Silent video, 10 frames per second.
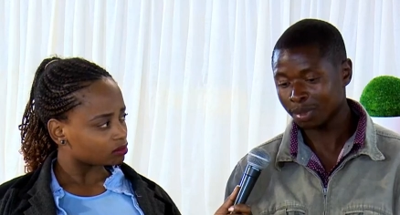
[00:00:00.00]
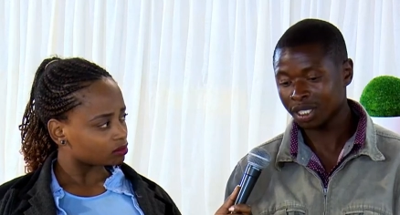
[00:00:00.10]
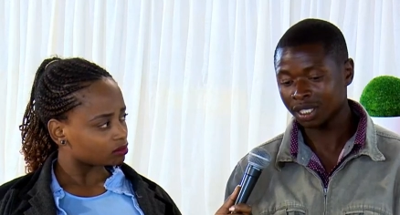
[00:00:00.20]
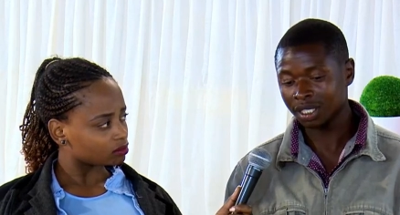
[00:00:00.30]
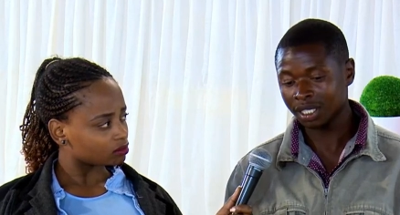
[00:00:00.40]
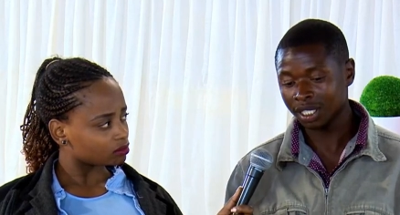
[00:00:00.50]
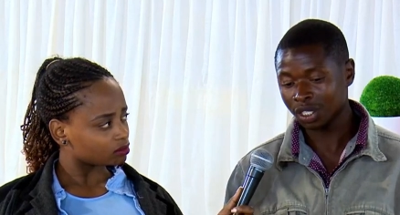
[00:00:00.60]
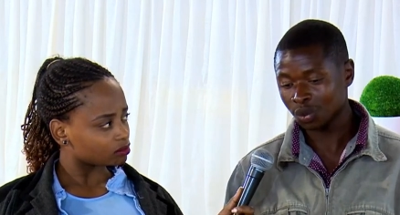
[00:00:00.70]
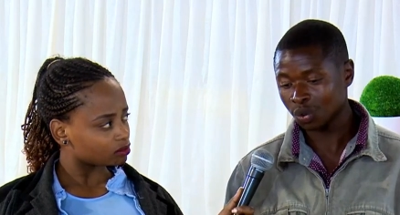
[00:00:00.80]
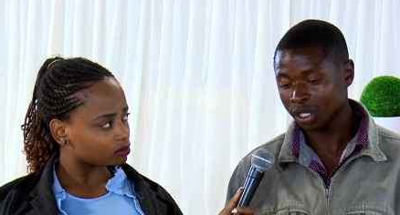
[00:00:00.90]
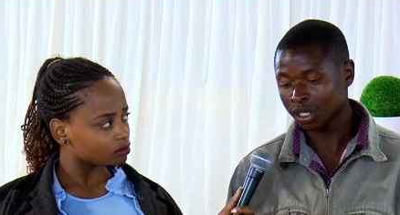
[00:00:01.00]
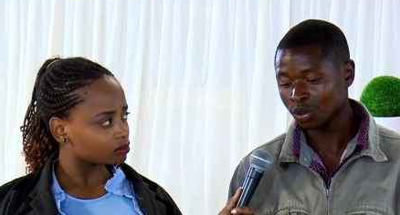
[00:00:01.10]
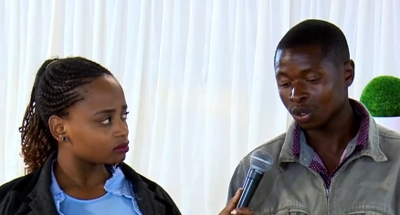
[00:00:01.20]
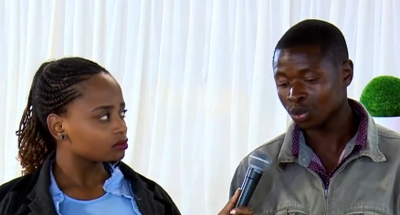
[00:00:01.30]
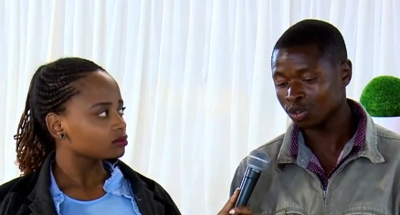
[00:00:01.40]
Speaker 1: partner and then it's when he's
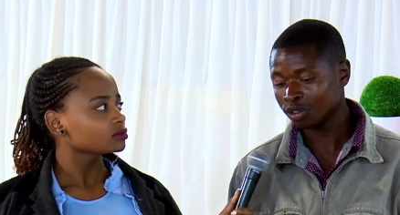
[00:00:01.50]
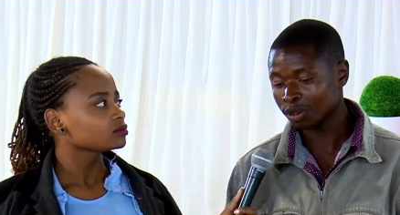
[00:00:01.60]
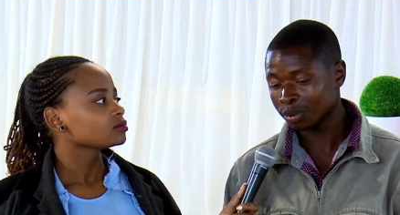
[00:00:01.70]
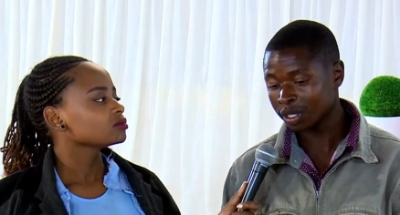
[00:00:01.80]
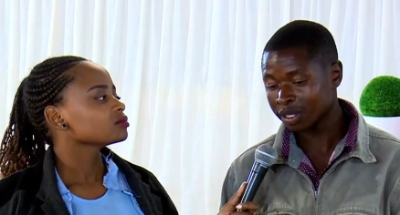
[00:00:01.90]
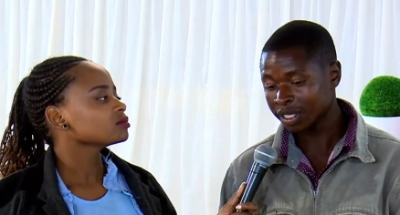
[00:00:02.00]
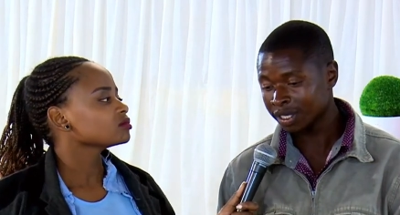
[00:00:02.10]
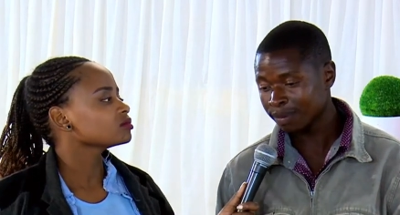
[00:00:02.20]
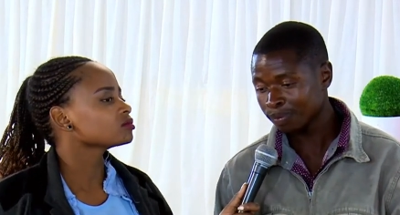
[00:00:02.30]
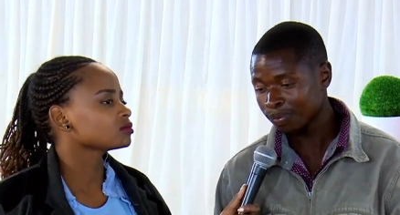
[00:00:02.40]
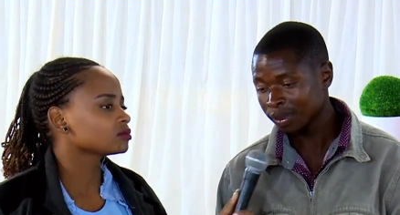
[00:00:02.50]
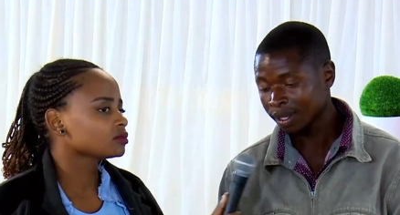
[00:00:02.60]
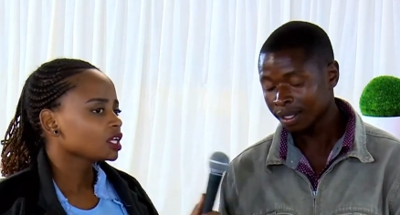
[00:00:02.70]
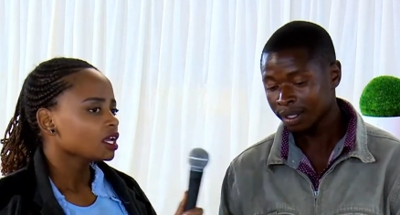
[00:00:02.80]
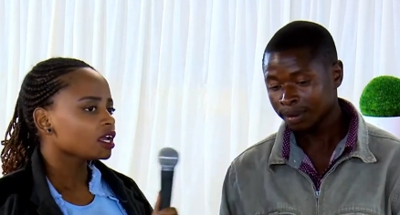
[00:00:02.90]
going to fall pregnant.
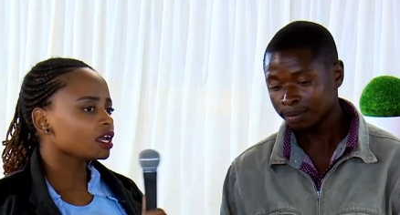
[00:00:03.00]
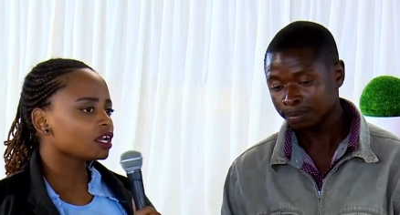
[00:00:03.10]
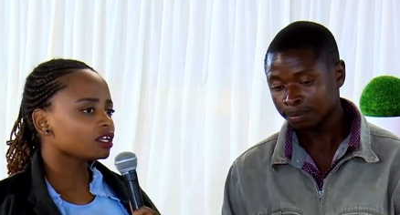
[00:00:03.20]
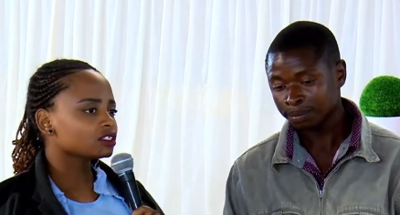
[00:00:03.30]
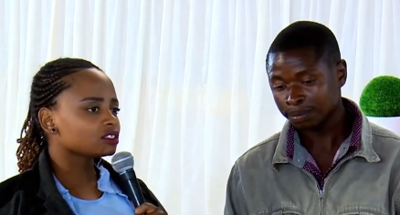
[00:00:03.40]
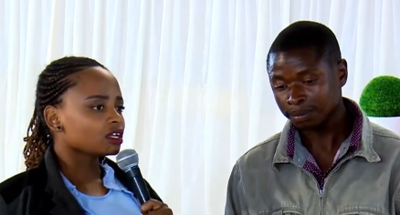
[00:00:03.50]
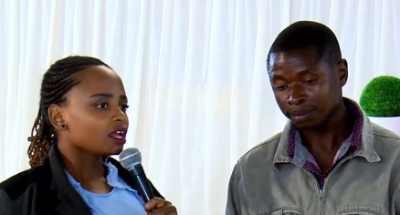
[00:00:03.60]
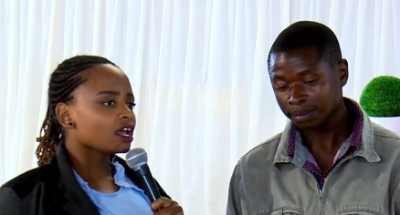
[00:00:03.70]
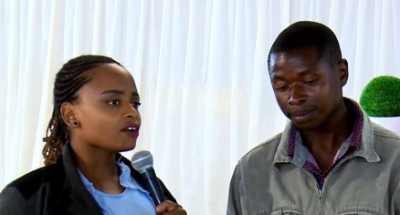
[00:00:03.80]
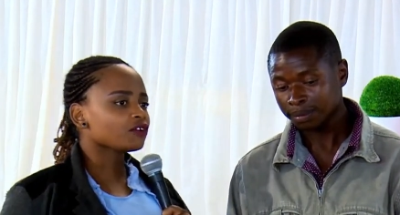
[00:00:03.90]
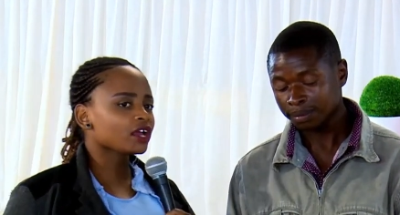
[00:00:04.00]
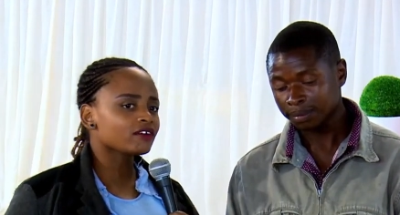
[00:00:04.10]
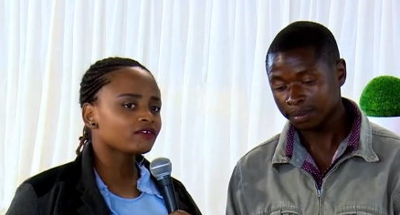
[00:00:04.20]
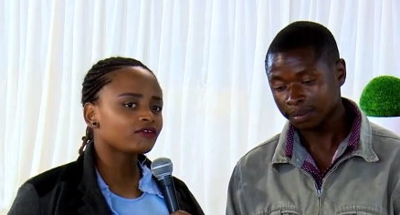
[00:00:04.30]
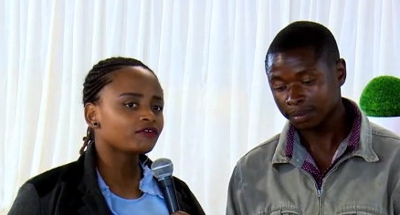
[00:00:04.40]
Mm-hmm.
Speaker 2: And have you
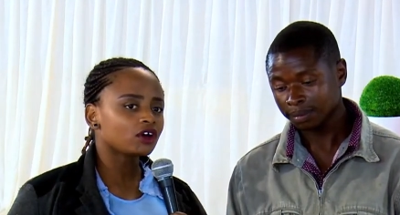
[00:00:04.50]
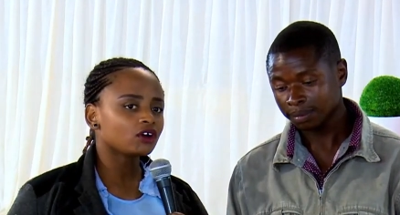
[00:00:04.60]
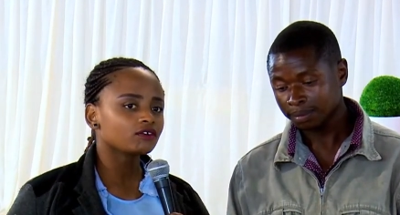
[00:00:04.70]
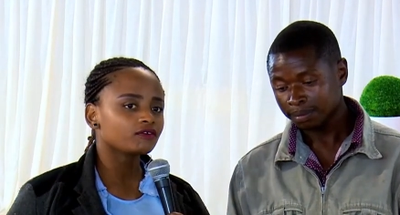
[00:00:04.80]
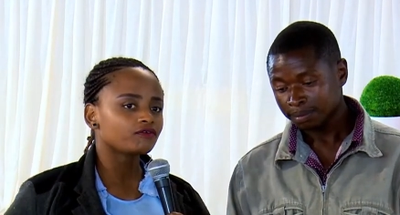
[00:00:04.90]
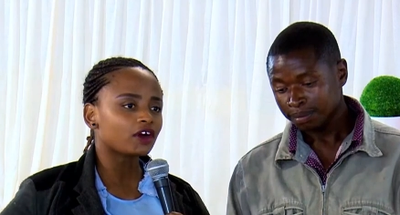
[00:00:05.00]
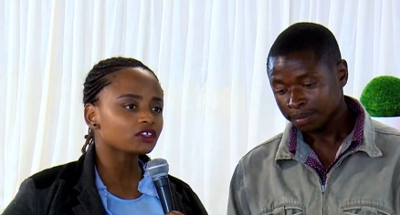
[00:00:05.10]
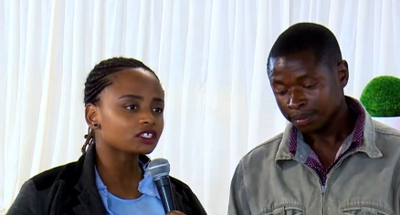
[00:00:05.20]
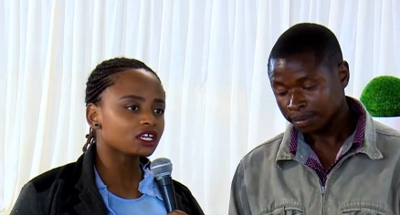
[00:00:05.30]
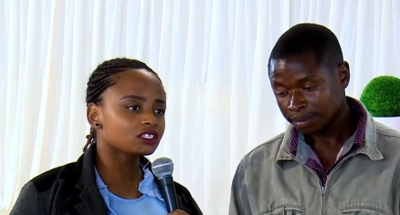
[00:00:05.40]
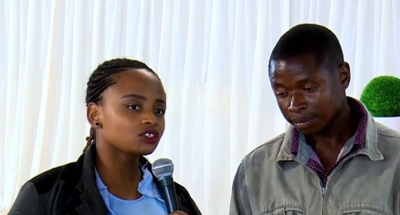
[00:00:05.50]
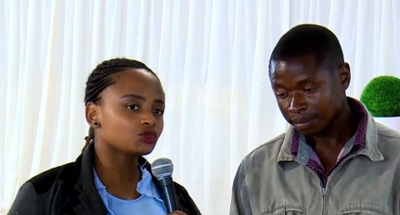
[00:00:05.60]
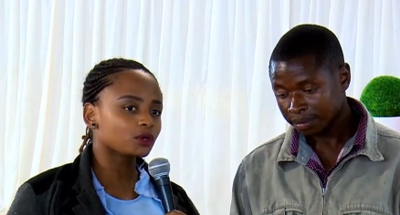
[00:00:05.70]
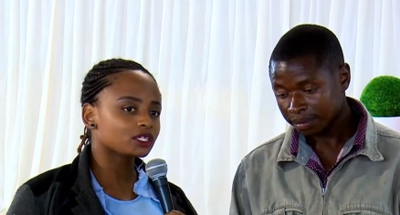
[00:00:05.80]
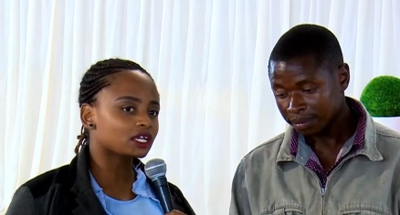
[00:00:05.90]
ever found
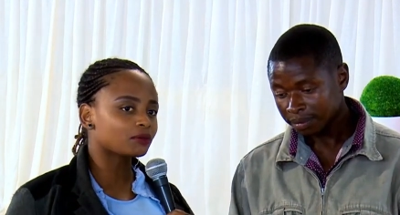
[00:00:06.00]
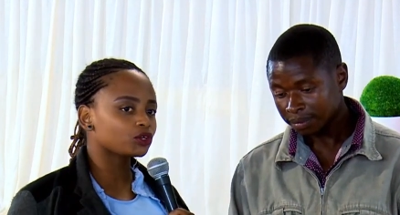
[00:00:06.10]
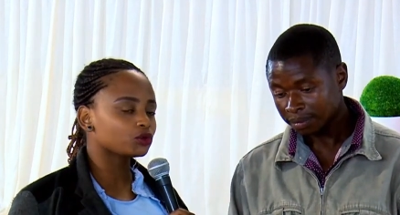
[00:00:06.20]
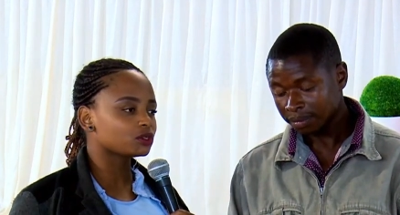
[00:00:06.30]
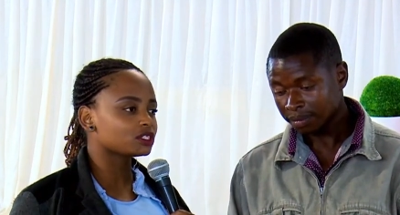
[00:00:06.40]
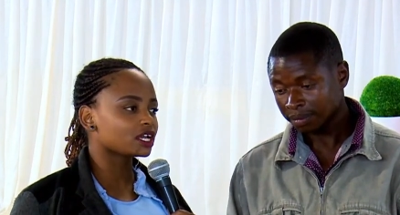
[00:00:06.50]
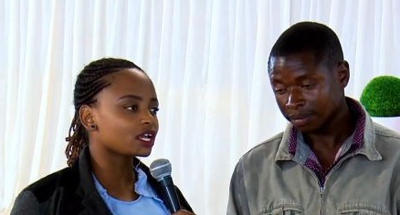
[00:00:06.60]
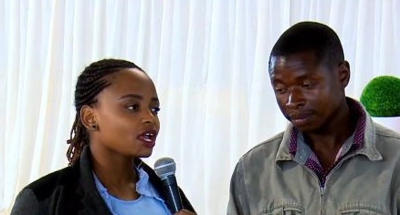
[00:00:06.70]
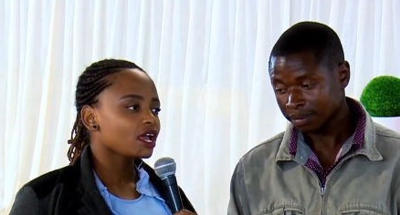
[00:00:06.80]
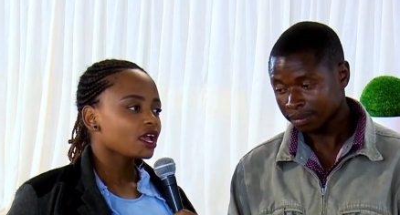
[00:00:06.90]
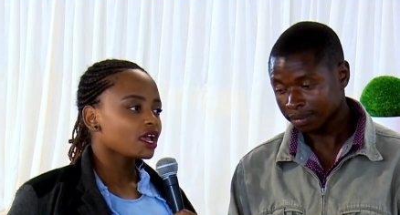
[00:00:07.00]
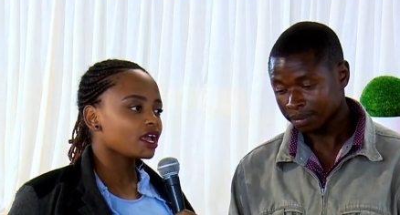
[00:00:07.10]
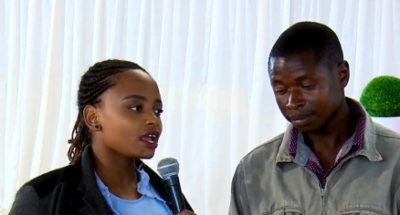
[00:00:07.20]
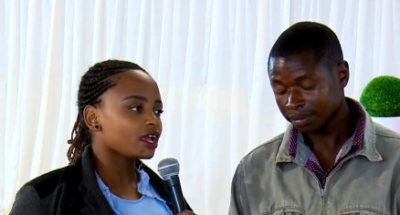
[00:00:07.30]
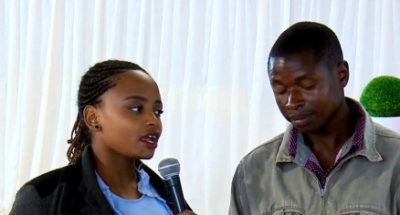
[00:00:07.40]
cases where somebody would say,
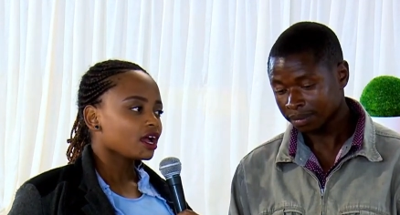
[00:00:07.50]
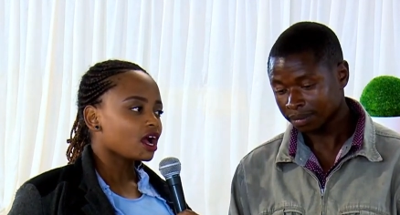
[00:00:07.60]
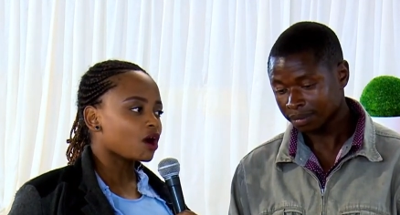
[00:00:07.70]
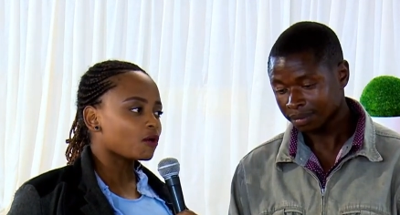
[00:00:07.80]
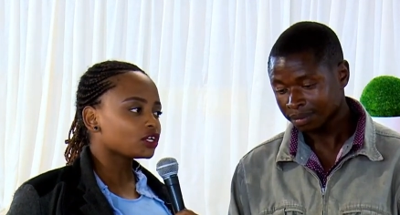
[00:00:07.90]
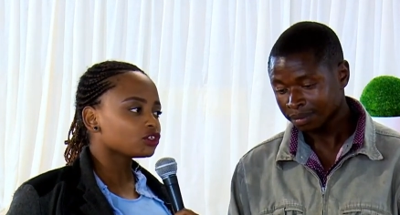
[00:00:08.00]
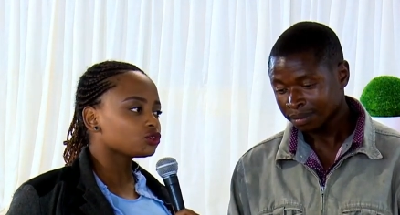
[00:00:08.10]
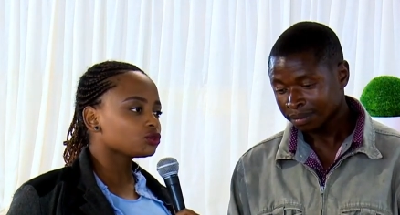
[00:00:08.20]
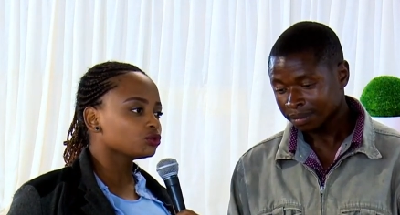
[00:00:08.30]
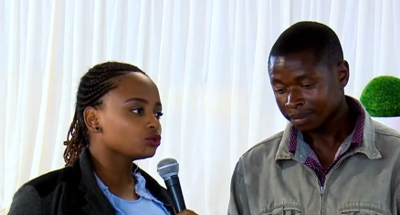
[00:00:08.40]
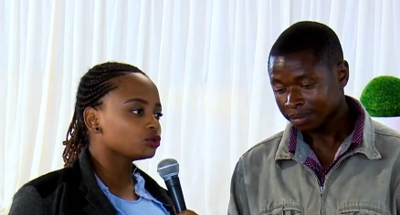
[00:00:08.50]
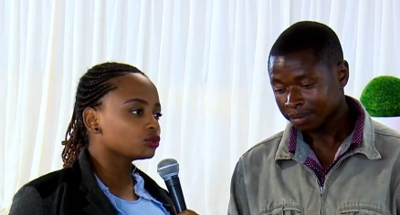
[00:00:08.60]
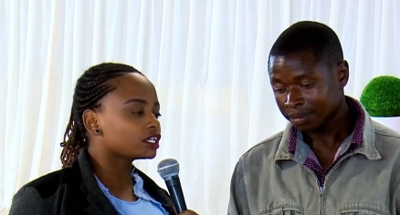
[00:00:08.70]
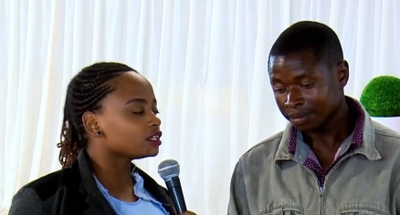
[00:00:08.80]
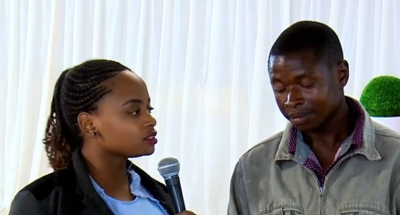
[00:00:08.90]
uh, I want to
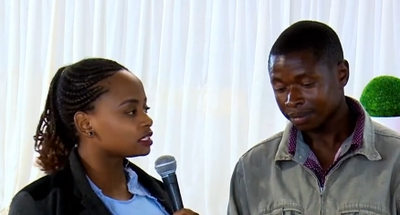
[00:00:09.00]
kill